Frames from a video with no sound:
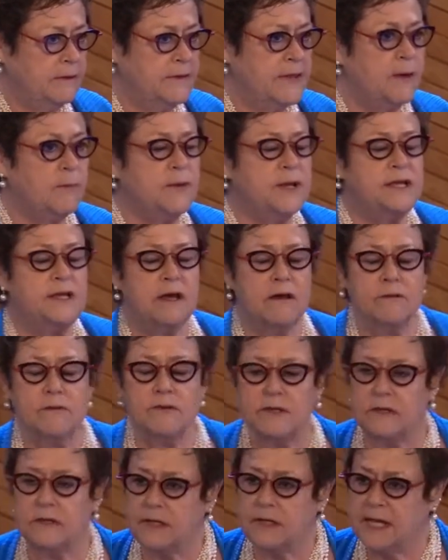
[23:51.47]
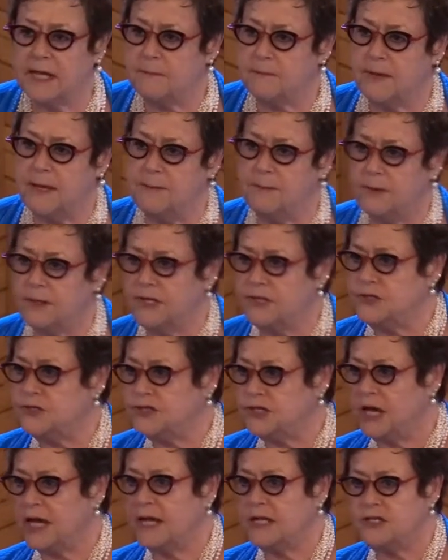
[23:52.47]
That we don't look at people and
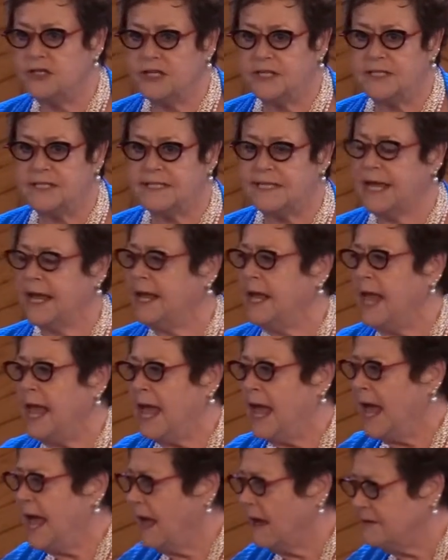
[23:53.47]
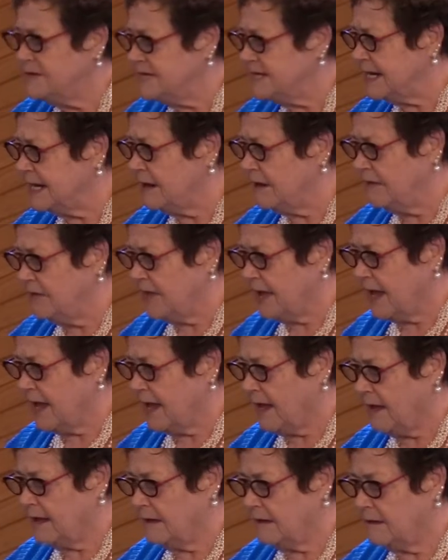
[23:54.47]
judge and say, how dare
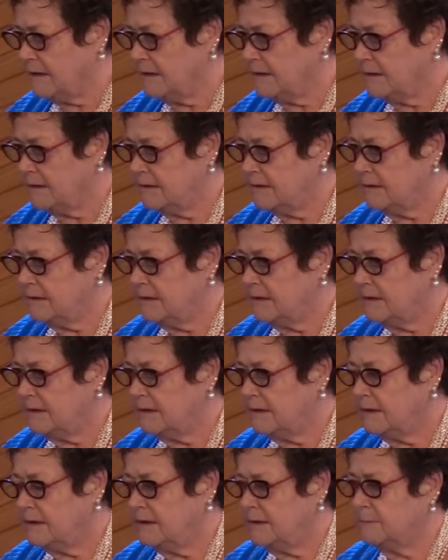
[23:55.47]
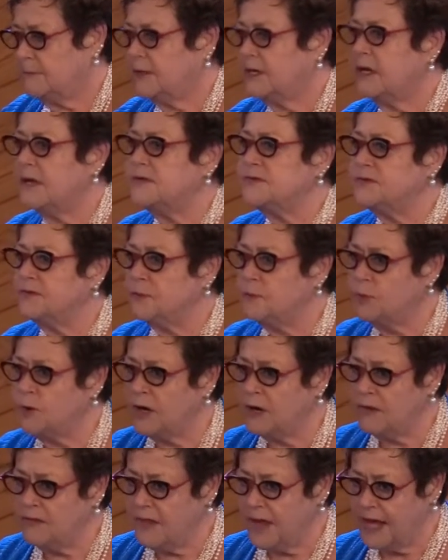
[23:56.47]
they? Because from
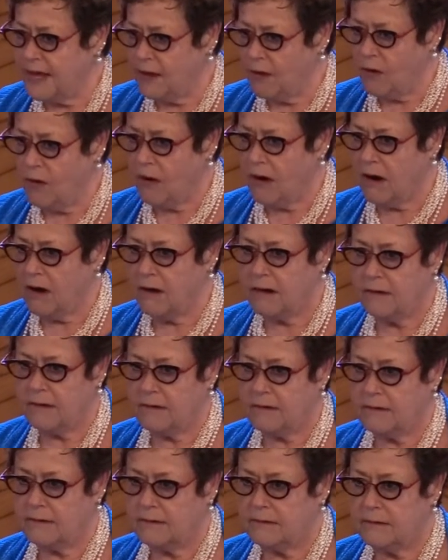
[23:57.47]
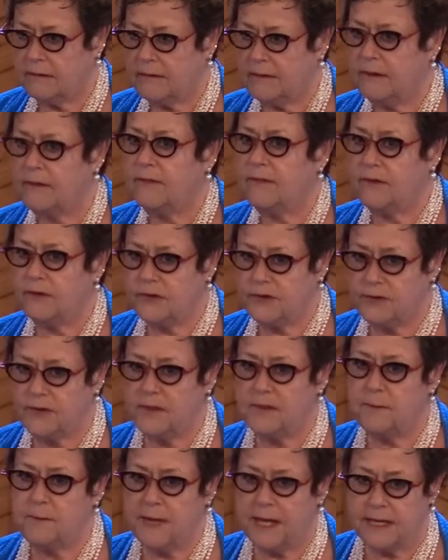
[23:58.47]
where they are, they're
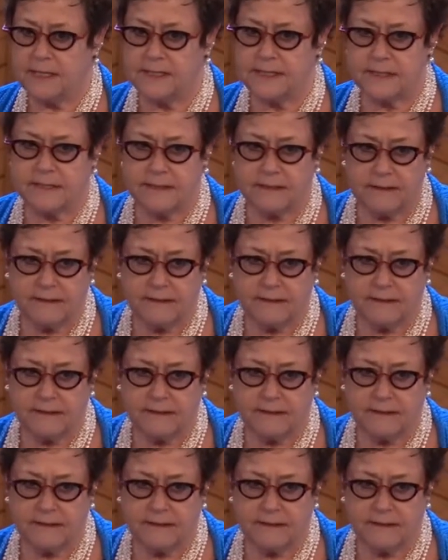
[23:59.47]
doing the best